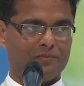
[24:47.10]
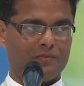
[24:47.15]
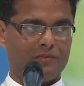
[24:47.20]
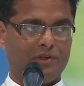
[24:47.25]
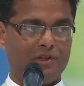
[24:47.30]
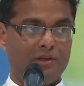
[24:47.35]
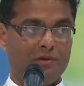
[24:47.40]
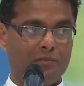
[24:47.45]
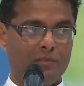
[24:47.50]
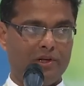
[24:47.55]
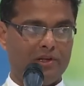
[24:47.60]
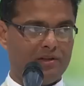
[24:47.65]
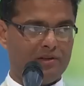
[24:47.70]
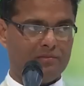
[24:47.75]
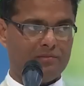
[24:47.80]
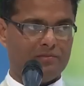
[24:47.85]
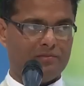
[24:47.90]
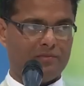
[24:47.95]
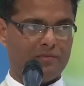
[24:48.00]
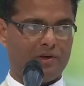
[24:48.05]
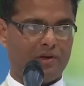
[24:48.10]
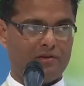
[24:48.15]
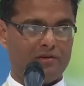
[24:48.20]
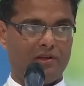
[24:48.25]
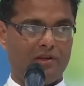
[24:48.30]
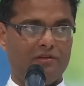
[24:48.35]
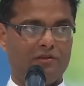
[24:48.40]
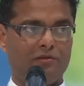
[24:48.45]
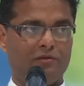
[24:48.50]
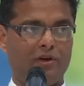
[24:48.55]
deeply. And
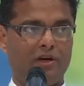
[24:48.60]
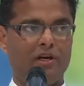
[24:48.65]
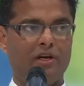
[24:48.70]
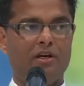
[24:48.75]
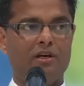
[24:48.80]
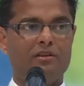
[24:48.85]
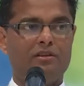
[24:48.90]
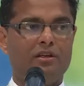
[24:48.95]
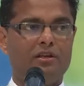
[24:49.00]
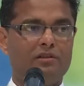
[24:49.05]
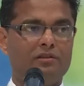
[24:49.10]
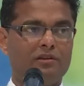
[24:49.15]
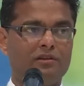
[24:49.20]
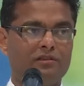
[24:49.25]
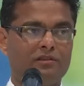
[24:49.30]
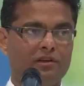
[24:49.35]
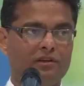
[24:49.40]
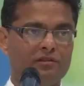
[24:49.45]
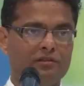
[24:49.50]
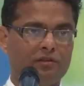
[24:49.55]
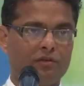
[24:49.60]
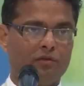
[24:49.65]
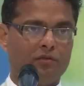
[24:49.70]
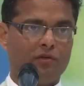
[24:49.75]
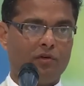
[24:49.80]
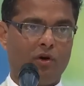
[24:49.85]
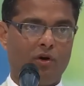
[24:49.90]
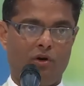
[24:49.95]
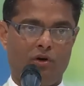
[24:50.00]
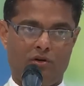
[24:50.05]
that's why there is a sense of
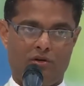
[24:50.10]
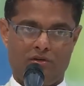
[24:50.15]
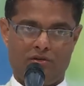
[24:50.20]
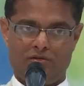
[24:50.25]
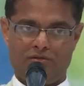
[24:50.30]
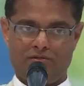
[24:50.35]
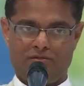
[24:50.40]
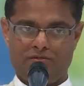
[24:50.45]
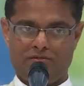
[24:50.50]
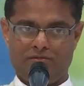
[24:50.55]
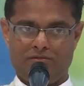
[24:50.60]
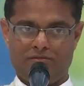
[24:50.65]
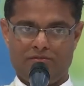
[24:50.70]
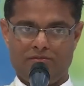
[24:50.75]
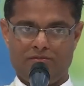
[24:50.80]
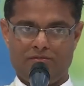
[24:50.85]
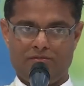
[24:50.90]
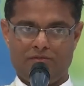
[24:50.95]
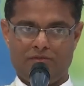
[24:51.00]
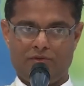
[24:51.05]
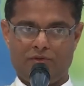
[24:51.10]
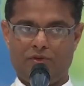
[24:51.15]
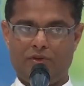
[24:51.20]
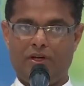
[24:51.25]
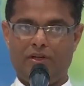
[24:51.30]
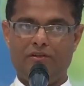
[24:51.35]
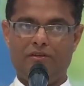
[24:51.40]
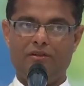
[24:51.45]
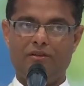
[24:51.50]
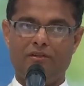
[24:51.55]
awe. So
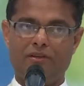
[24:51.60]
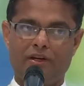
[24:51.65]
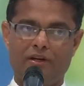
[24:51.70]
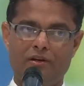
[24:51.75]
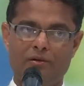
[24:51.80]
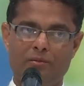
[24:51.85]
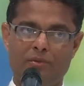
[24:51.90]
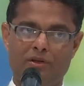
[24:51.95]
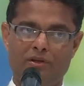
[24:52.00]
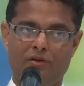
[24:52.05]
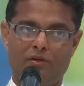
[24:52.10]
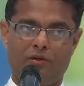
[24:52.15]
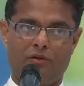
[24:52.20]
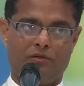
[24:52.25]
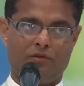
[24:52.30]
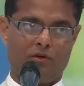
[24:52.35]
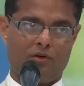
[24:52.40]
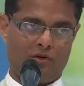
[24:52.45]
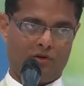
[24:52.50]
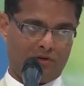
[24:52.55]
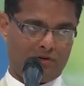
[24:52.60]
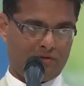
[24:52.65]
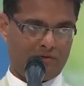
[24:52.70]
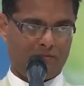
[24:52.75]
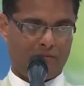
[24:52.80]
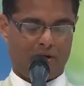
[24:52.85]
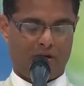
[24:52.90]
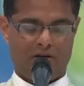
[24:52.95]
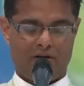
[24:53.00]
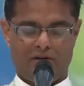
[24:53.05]
that is the second meaning of awe,
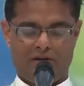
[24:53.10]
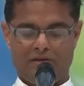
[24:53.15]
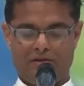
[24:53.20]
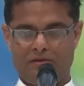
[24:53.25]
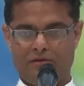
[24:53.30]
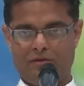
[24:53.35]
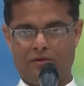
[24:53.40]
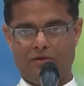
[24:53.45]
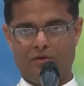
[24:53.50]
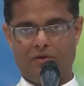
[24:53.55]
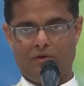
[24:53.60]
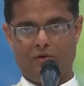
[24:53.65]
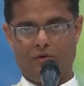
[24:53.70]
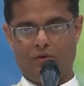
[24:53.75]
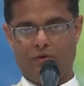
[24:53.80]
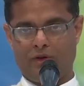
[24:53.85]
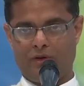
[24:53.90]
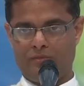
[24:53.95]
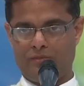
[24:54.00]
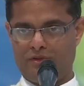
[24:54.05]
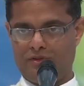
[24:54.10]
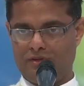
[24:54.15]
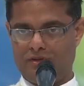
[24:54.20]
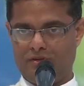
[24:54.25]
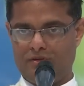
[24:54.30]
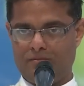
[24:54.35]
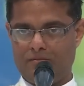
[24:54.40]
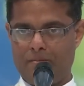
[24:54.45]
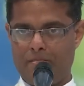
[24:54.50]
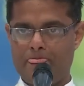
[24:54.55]

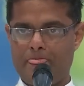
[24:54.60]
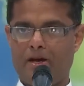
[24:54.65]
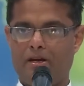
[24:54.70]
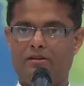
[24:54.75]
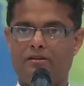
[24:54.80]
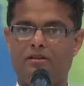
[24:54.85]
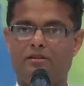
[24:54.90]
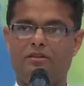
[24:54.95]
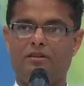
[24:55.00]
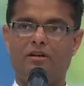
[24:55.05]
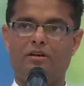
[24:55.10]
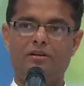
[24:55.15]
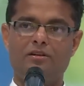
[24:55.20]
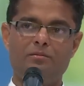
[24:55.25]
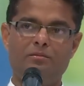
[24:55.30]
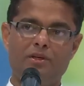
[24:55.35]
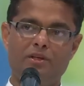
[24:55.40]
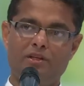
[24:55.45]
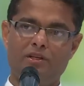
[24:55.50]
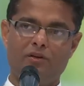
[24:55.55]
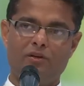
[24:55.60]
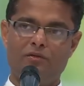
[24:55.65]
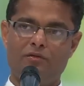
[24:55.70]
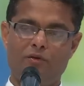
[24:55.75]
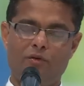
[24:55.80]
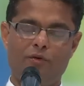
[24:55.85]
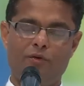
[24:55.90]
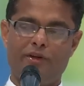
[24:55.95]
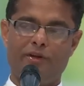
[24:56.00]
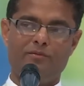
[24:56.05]
OMG. The third meaning of
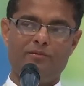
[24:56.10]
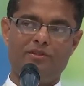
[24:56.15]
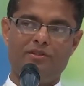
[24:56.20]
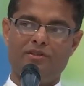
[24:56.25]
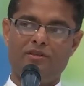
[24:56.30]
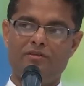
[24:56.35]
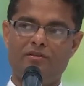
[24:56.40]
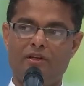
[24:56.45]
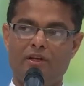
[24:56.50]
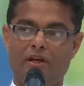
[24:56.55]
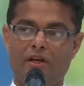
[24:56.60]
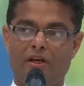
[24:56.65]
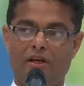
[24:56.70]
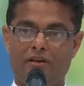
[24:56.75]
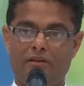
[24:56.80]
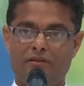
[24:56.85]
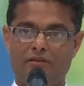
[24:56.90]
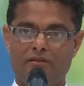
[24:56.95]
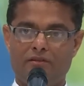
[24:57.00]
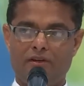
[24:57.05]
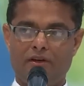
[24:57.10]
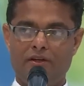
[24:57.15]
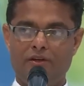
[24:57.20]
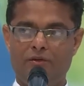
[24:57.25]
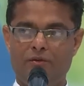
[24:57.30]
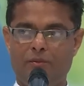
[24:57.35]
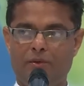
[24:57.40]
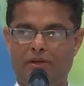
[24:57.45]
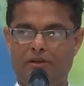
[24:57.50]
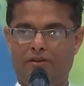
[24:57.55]
OMG is
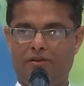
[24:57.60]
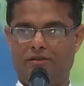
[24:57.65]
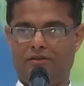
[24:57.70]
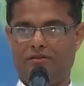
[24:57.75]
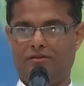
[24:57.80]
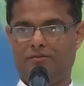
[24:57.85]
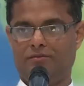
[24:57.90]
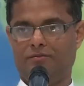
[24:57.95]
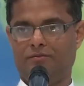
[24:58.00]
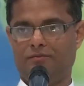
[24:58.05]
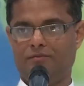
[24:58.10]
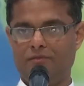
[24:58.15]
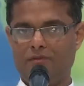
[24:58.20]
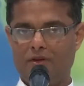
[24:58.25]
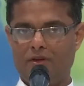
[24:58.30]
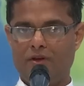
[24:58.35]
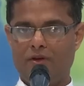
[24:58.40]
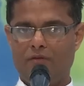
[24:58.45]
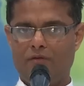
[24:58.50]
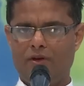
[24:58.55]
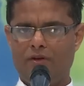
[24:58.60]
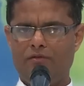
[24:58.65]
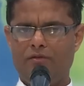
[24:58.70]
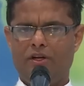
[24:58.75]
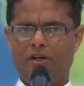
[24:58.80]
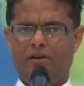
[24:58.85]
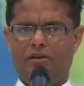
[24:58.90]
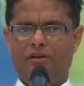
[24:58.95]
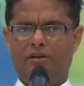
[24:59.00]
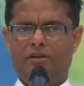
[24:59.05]
excitement. When
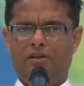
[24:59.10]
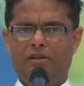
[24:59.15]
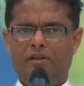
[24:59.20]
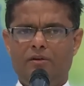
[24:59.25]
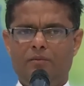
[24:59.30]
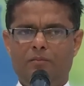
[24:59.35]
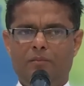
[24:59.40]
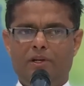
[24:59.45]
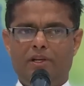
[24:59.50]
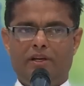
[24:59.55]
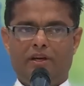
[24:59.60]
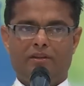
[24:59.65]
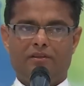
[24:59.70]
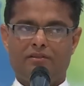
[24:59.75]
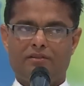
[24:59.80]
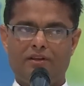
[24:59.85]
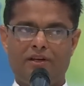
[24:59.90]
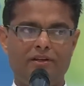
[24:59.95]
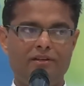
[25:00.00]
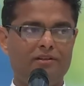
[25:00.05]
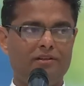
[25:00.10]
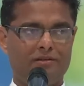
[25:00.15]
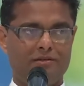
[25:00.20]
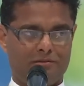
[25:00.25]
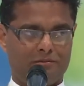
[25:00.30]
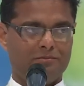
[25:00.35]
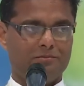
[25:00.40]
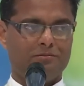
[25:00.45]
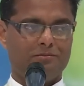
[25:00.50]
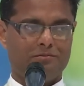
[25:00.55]
we are deeply
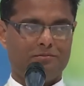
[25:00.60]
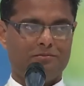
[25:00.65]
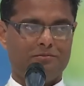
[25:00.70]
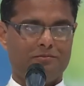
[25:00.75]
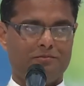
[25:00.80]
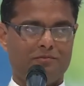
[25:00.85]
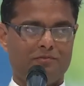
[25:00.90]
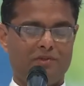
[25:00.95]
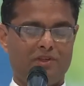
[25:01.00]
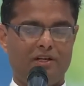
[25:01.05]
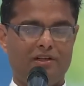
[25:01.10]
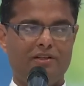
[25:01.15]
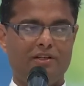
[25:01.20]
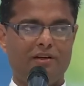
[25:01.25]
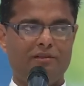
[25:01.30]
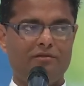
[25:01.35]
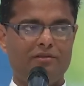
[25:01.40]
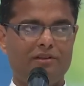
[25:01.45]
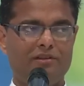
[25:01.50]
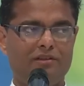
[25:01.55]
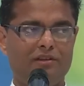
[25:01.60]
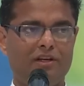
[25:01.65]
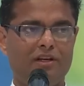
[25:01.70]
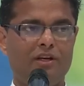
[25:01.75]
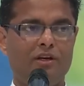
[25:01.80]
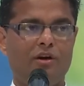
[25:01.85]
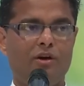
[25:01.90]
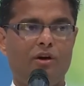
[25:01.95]
excited, that time we say,